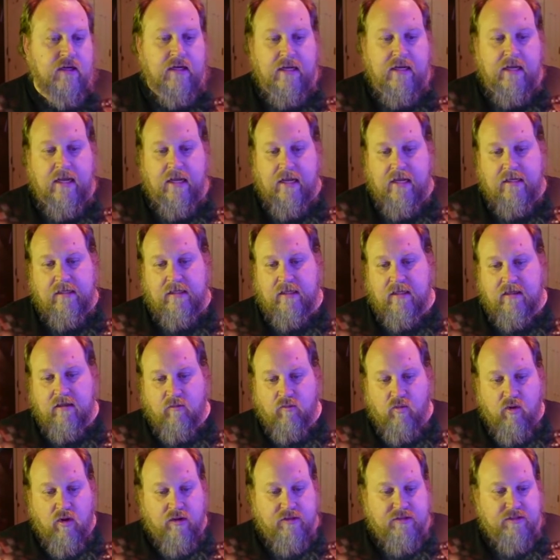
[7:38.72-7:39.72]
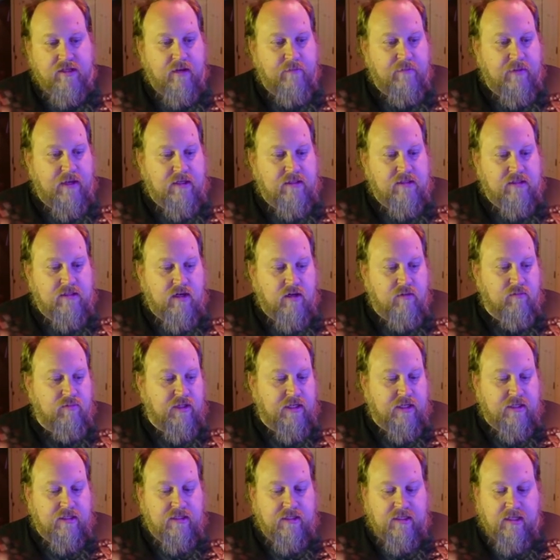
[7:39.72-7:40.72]
and get the walls up and start
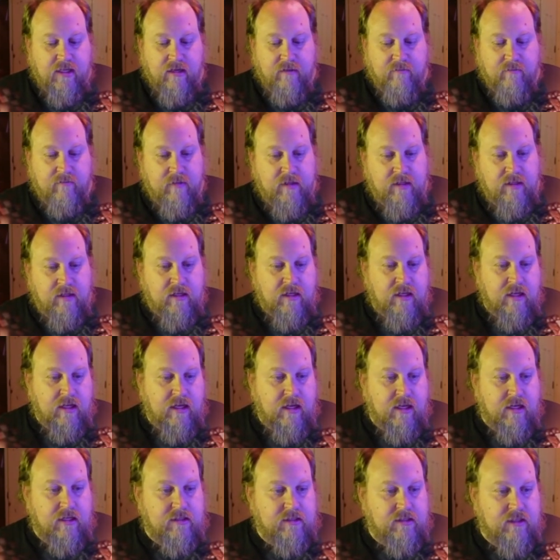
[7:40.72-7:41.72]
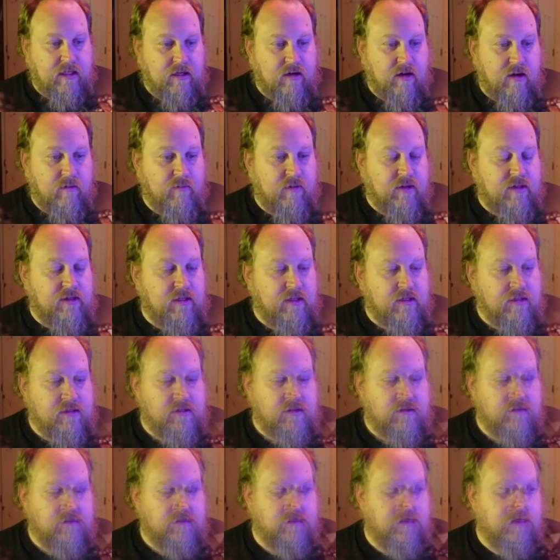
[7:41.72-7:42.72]
playing the game and get on with
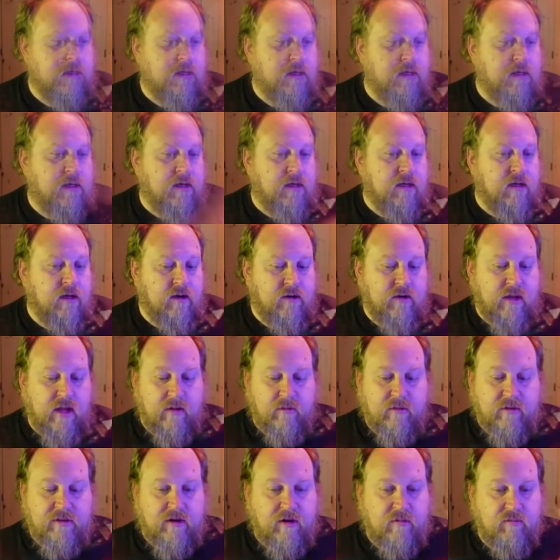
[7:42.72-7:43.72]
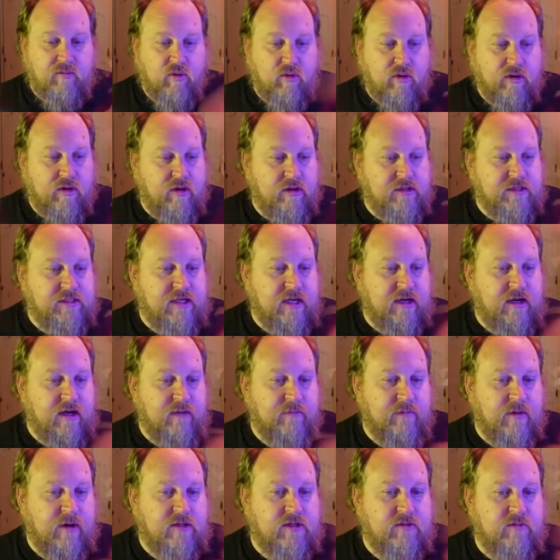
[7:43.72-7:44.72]
things. Okay, with our board all set
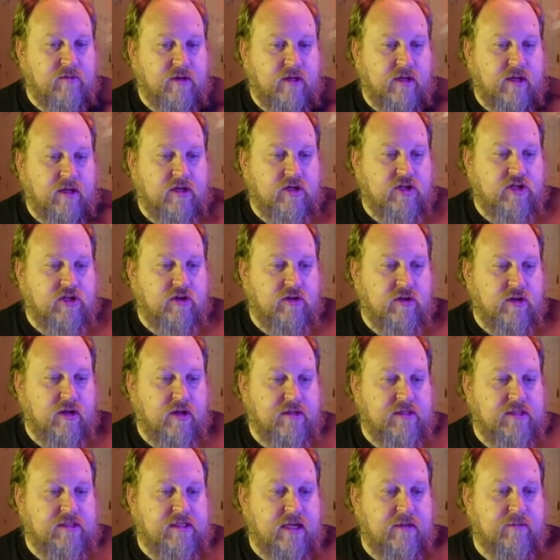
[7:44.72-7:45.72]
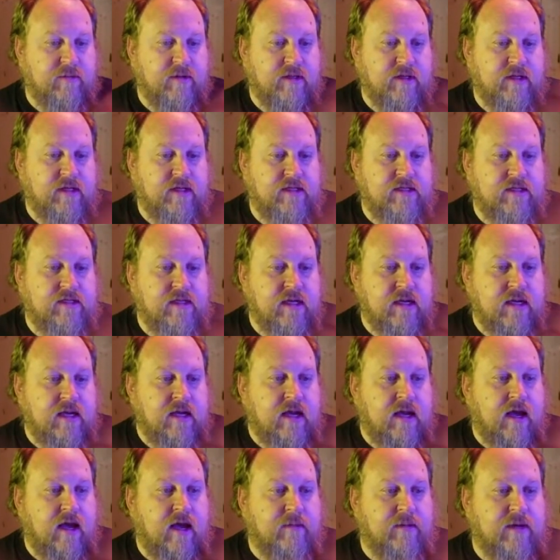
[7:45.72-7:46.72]
up, I just want to kind of show you how stable it is.
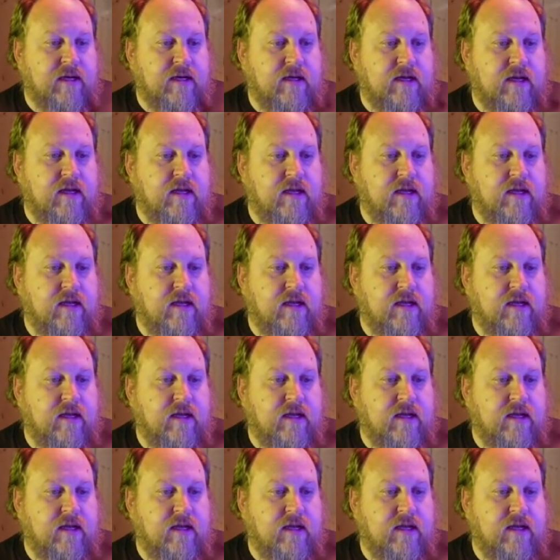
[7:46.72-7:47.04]
I mean,